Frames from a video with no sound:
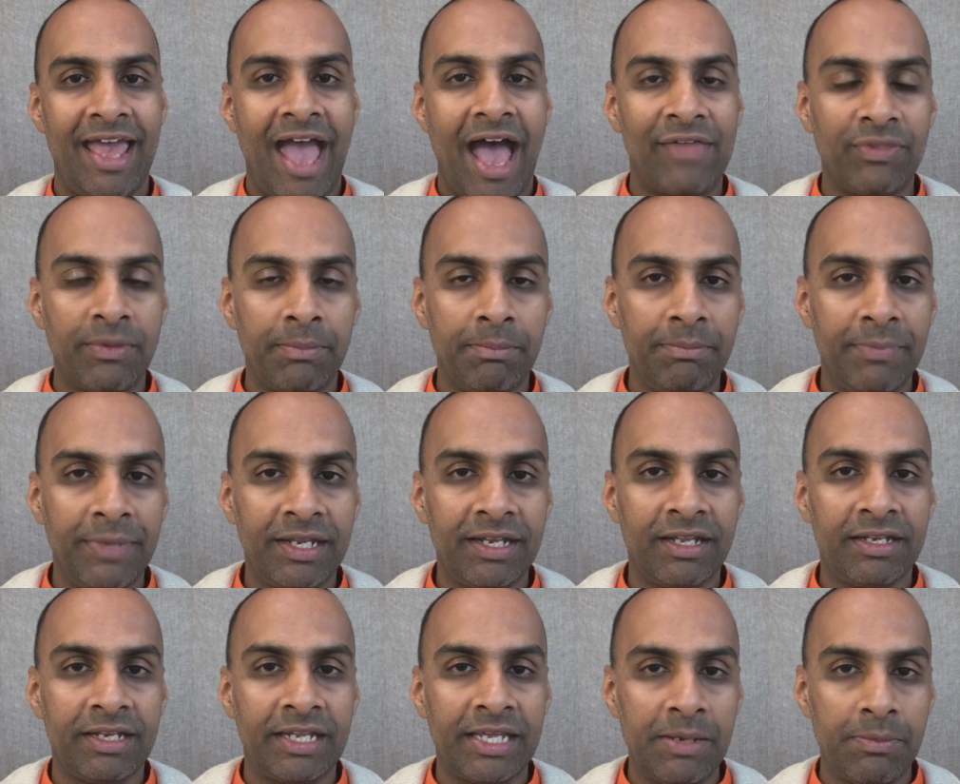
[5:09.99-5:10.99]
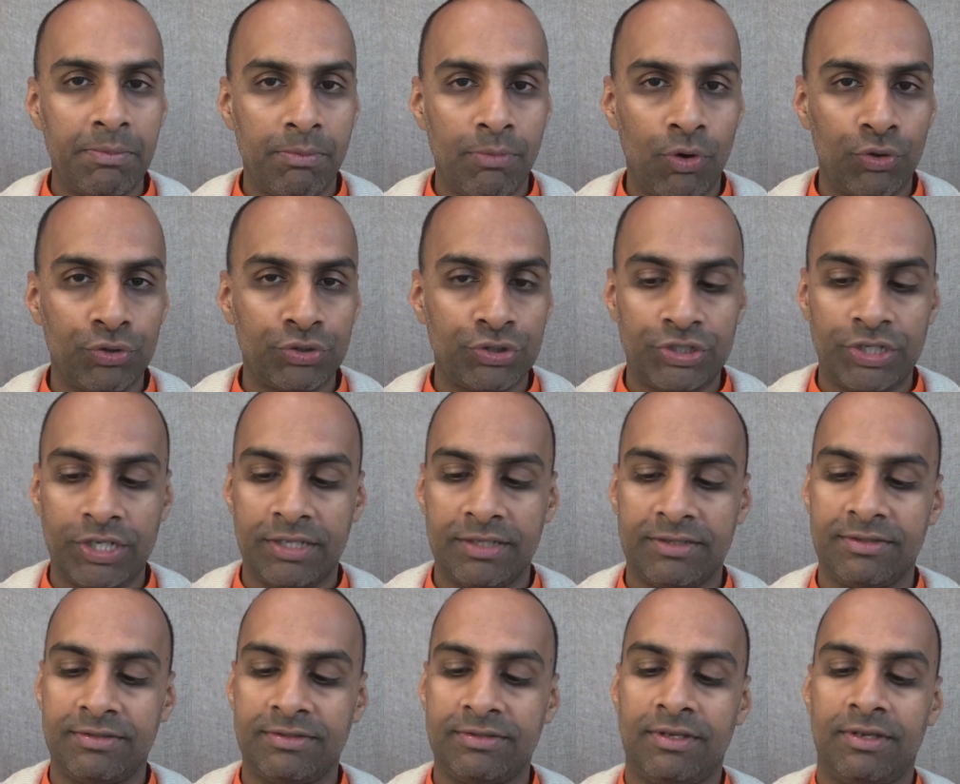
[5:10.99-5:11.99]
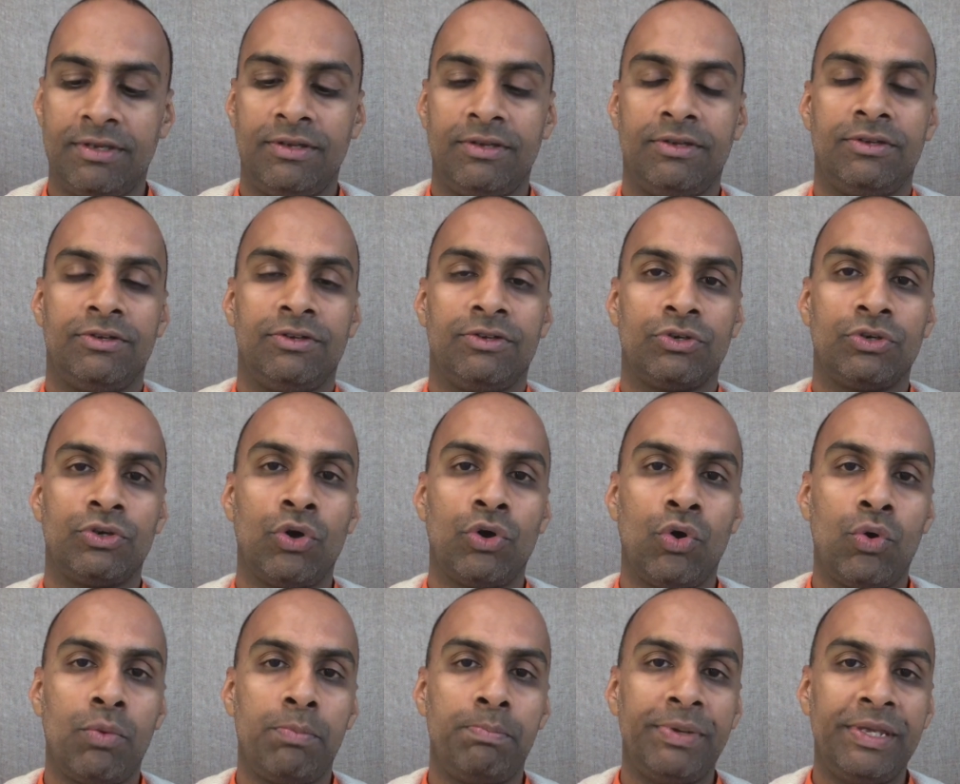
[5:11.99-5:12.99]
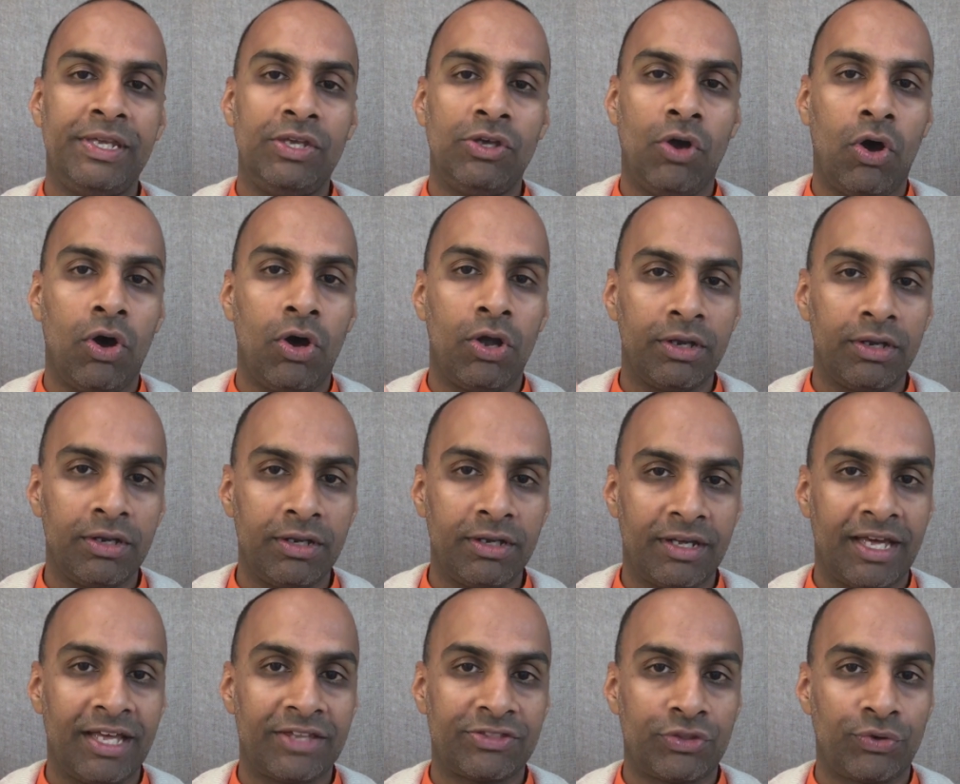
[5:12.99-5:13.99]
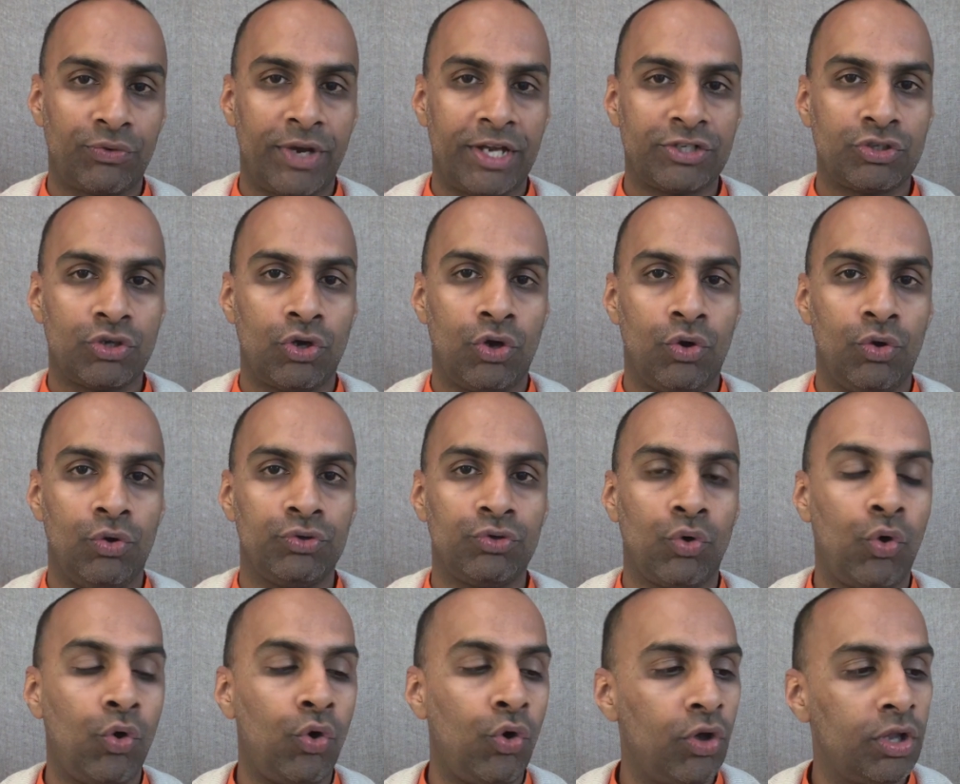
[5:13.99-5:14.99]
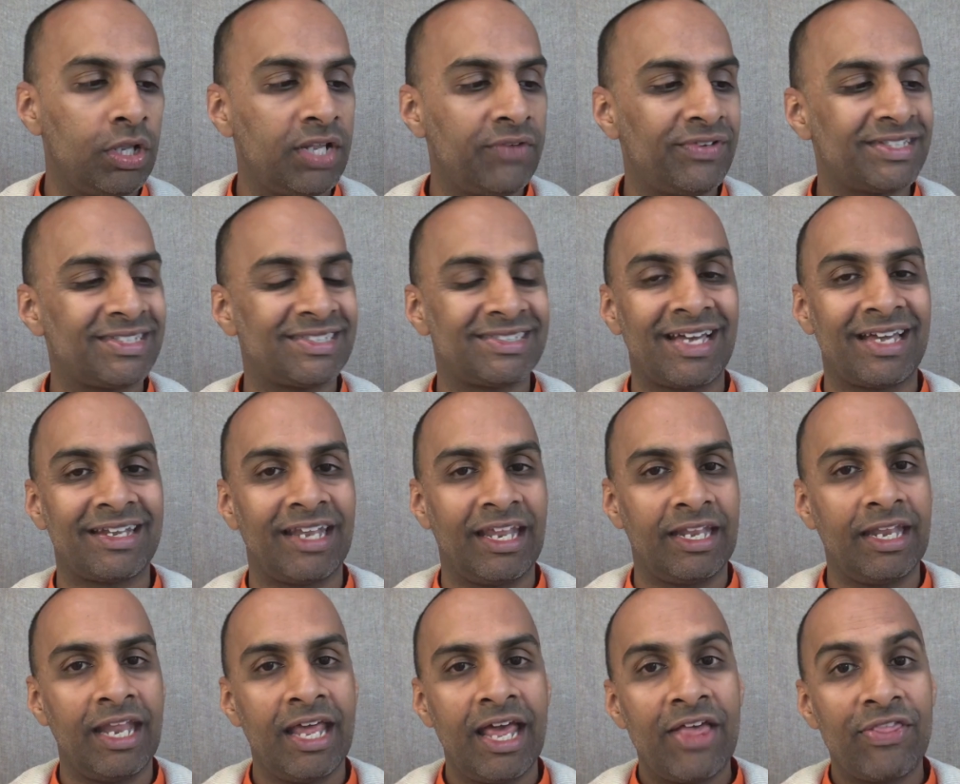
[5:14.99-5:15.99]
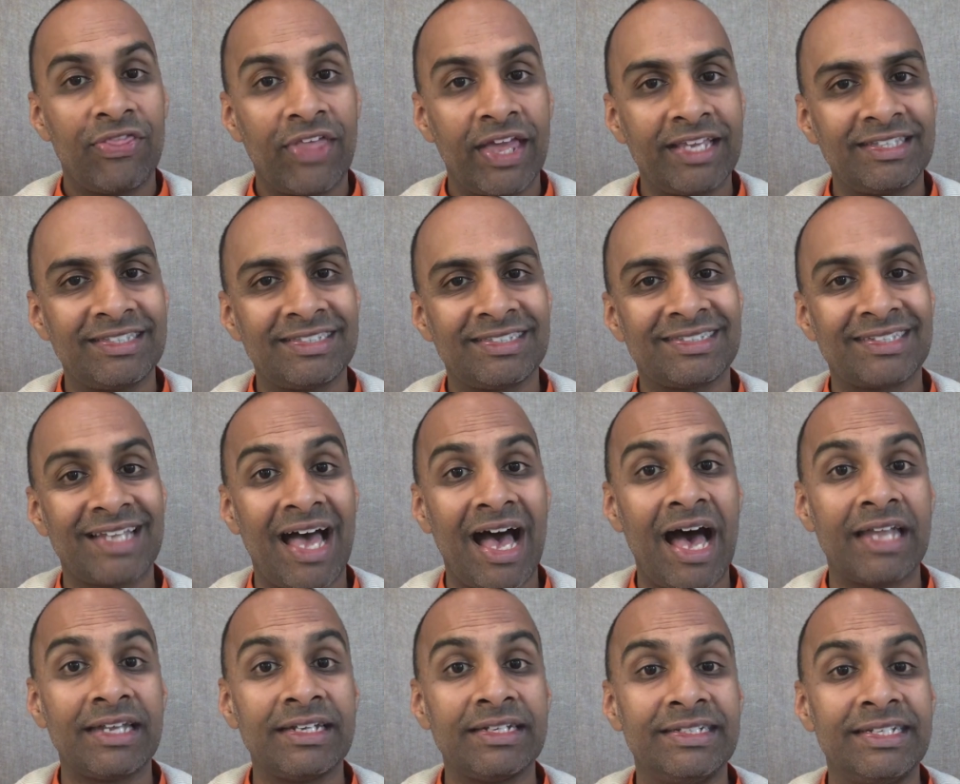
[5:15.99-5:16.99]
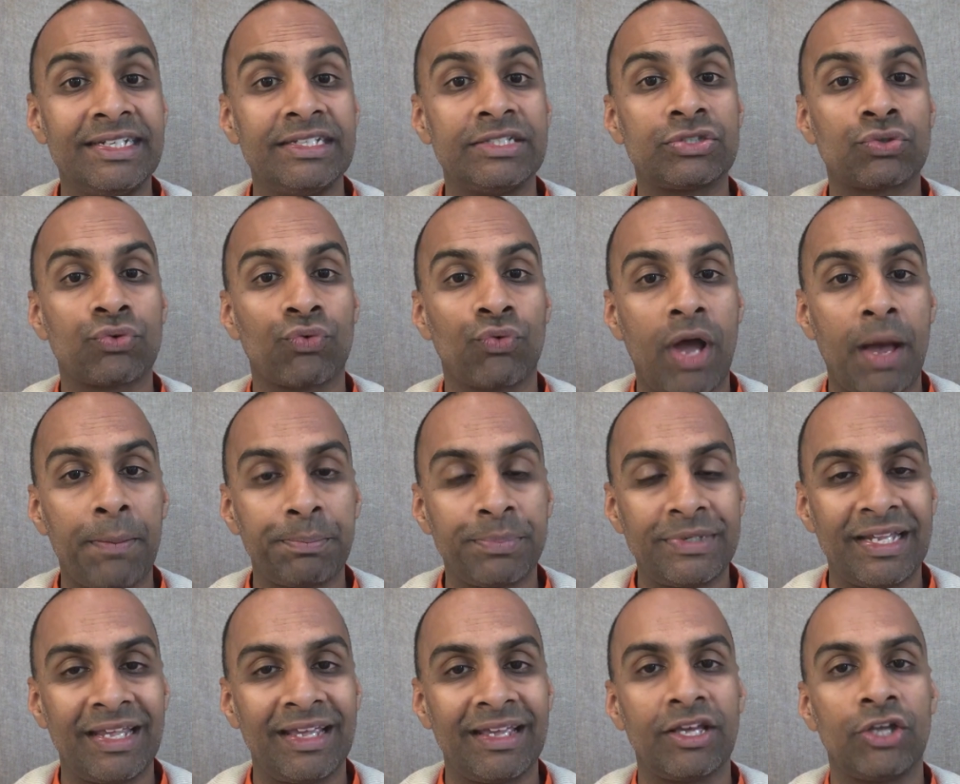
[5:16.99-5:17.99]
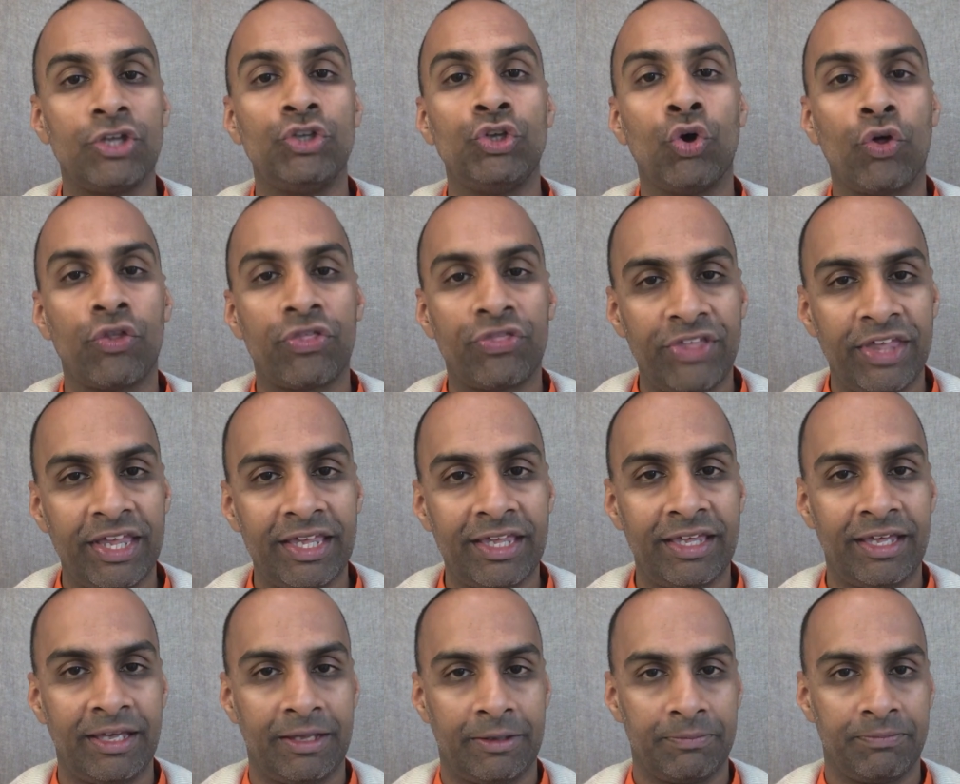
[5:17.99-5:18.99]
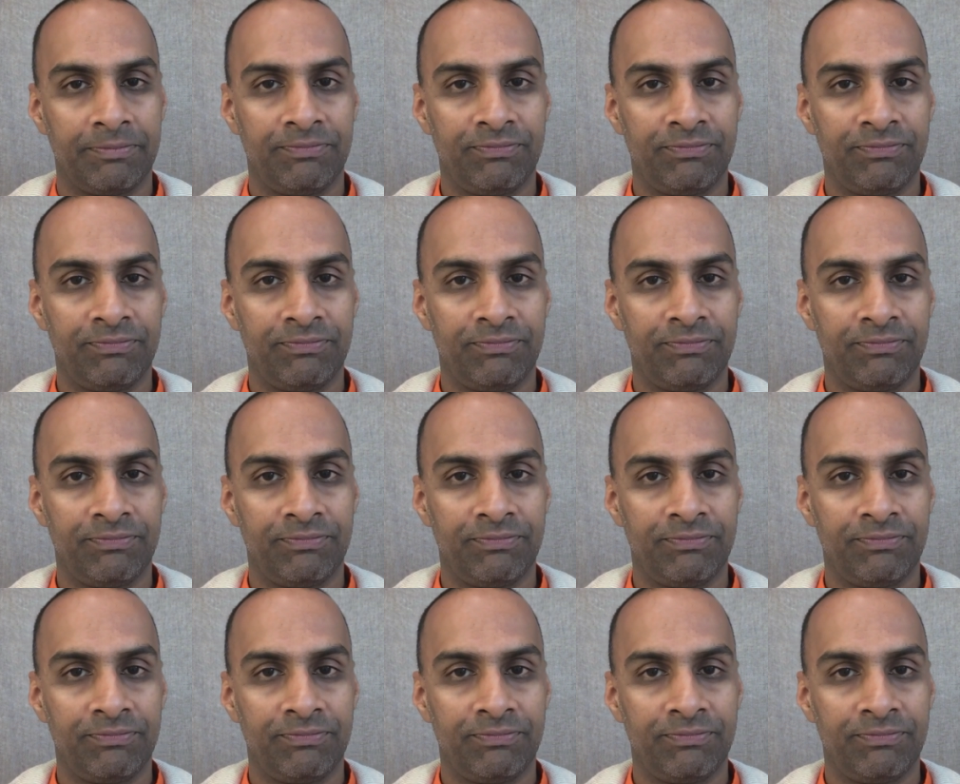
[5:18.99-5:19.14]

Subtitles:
And the minute emotions go beyond a threshold, all of a sudden they start disrupting your thinking.